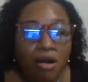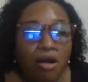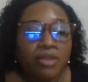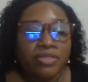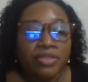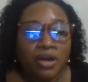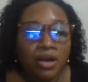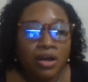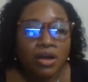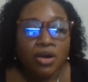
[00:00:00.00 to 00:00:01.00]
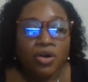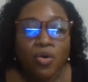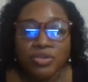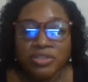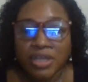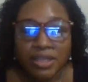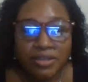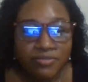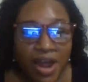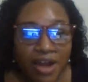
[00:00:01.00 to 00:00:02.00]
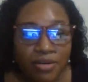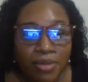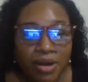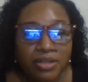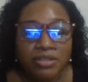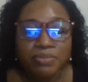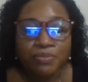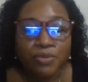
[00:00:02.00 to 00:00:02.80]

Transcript: on the coastal environment,